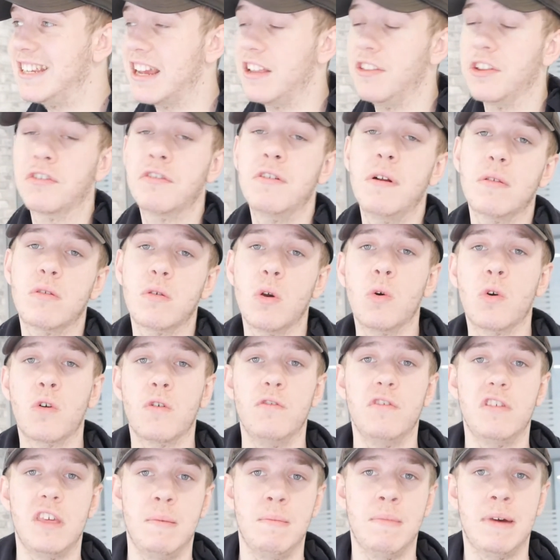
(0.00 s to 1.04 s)
and the
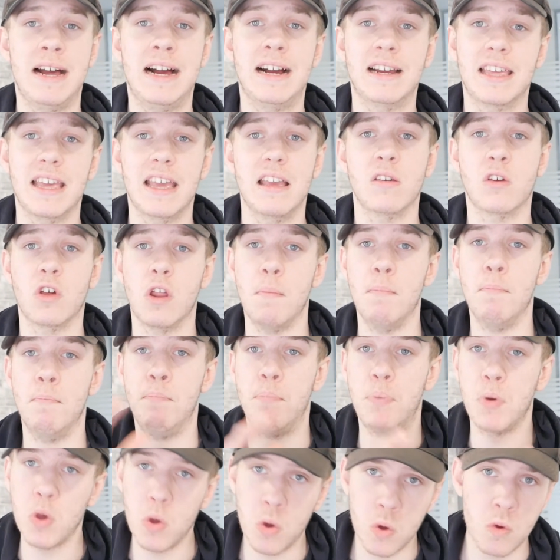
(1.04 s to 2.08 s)
cryptocurrency market is going to
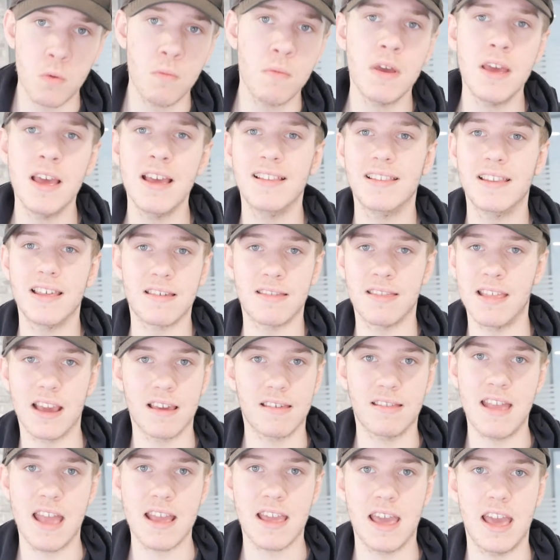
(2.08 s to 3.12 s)
boom this
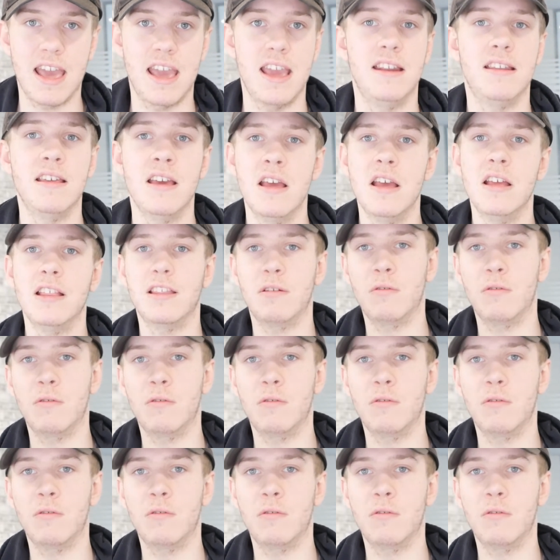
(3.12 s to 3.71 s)
next decade.